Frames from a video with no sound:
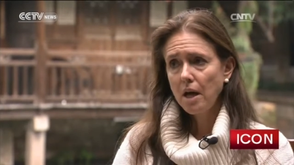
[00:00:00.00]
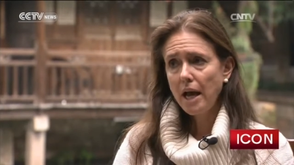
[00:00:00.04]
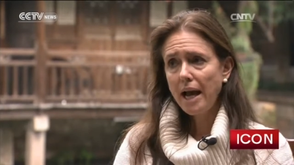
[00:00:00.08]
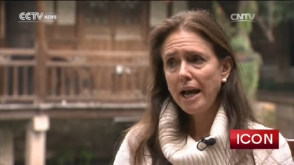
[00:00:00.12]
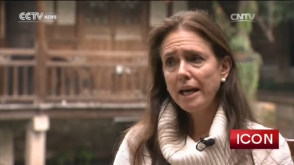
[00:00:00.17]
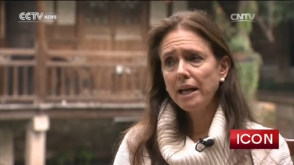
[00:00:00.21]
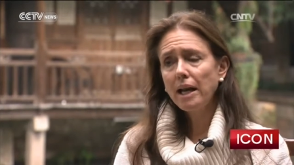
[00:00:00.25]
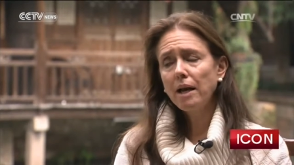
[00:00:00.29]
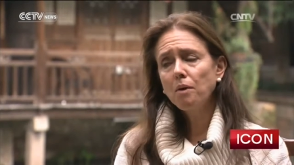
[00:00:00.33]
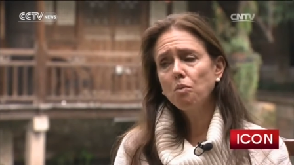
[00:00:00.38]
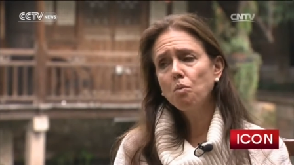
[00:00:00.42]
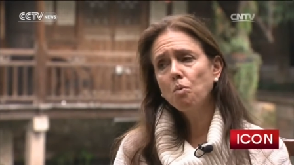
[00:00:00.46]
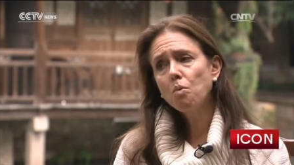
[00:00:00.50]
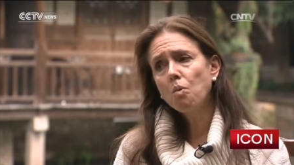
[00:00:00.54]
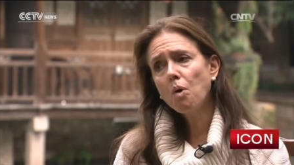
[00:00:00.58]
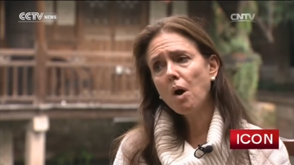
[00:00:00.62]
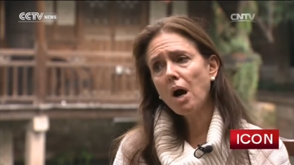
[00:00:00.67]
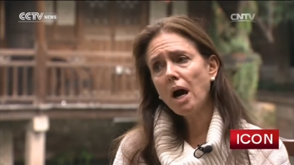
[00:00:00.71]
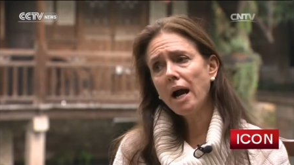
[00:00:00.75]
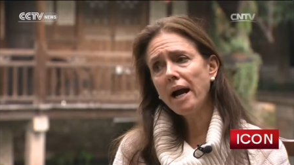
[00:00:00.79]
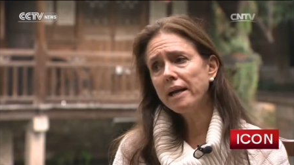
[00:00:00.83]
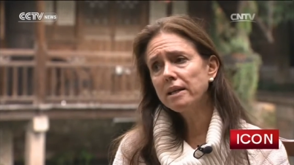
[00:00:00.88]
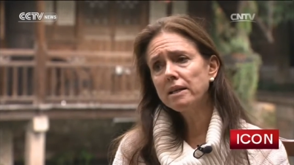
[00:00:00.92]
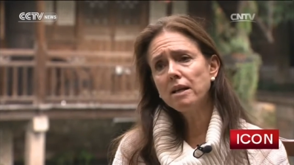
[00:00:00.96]
And I,
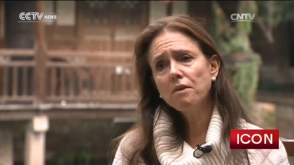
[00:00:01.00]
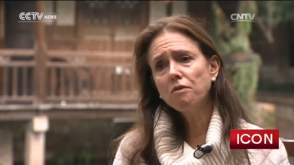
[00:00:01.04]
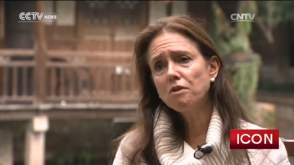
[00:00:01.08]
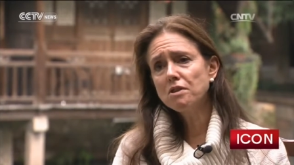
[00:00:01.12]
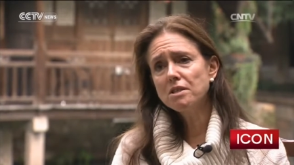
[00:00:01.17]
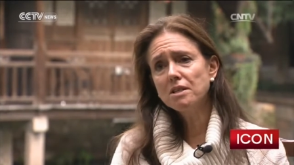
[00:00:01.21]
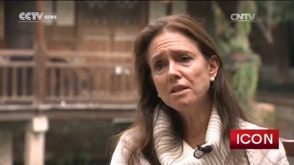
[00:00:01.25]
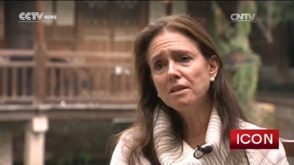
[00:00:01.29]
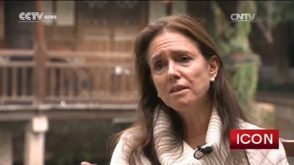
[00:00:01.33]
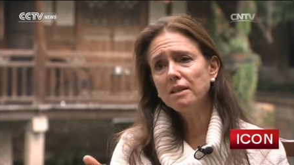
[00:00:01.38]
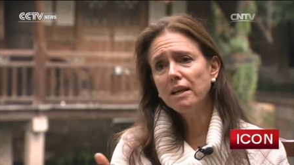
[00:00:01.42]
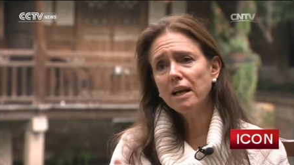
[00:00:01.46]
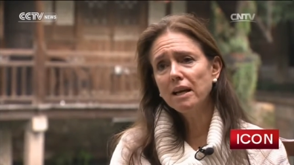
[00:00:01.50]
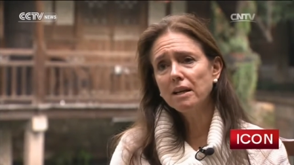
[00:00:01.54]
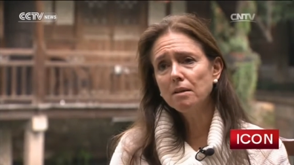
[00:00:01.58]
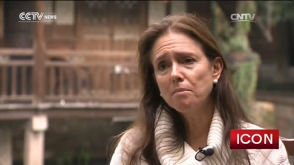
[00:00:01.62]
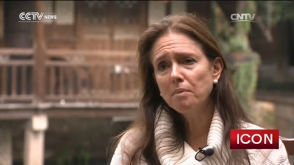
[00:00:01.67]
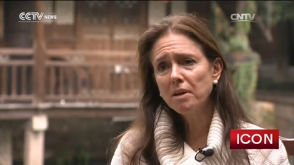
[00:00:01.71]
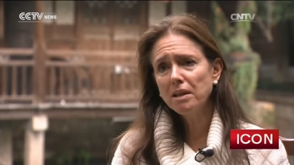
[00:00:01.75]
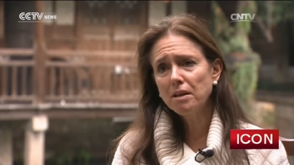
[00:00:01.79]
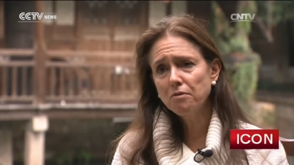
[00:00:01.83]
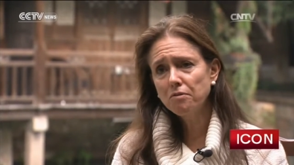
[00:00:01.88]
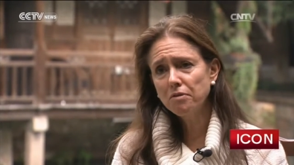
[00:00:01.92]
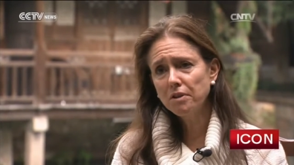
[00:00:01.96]
I had never seen the
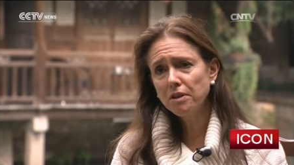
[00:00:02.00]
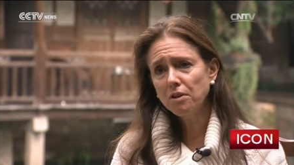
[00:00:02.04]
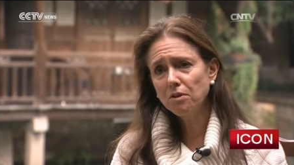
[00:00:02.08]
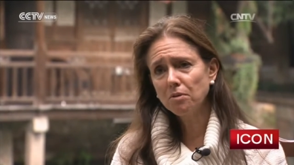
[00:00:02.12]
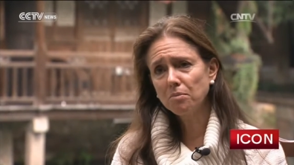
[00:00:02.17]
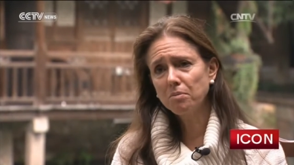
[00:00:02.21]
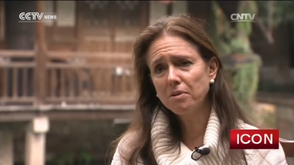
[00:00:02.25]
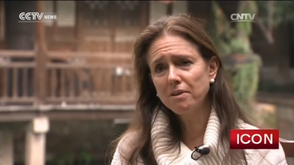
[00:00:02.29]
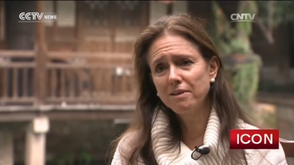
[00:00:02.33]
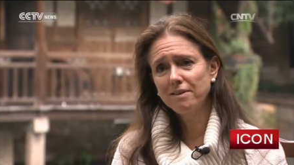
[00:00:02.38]
animated film.